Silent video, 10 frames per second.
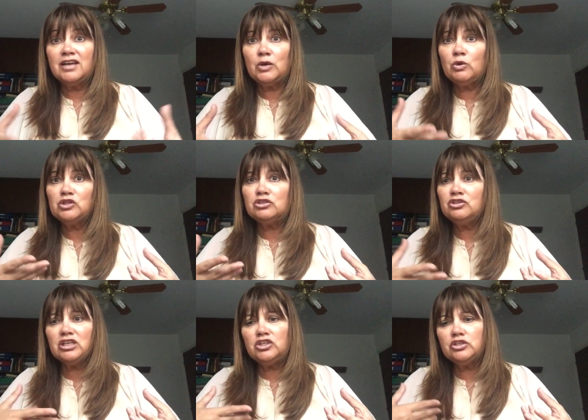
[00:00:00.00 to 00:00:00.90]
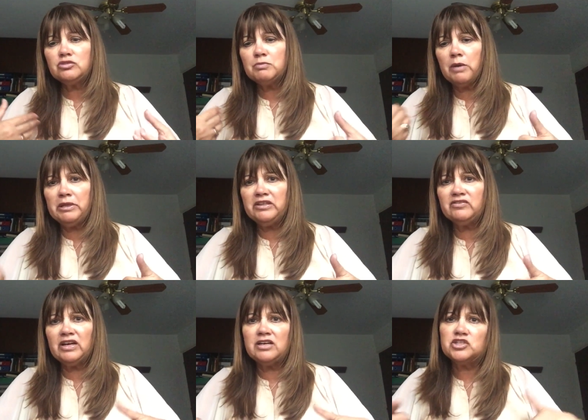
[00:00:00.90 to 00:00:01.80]
i want to you can use mobile
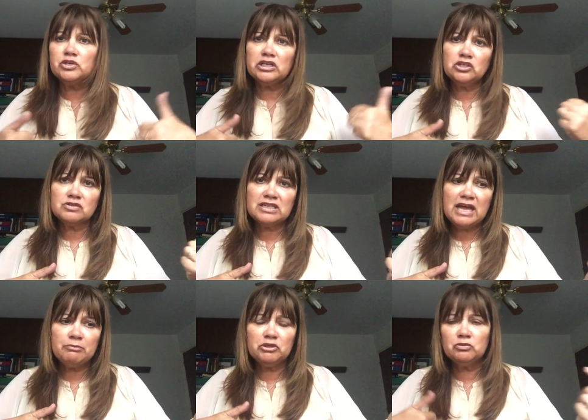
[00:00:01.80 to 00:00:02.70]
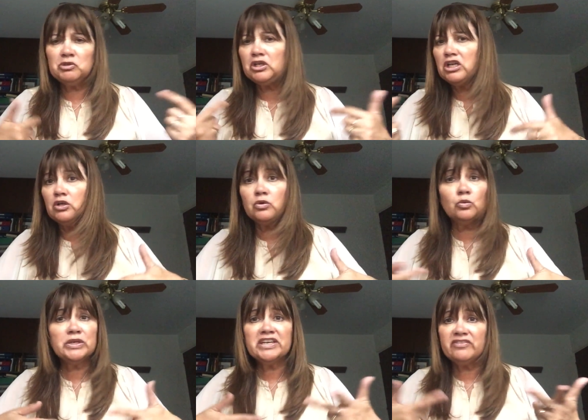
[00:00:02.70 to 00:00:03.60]
device you can use laptop you can look
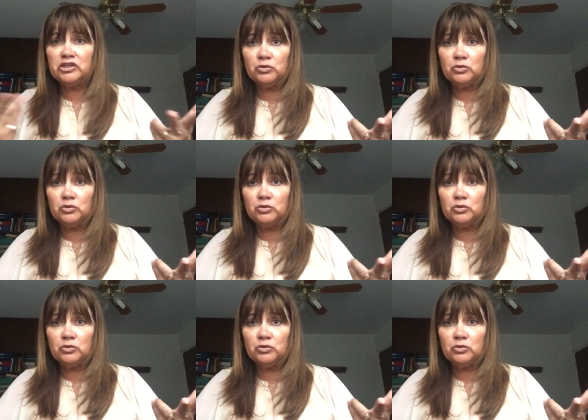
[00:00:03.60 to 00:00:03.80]
whatever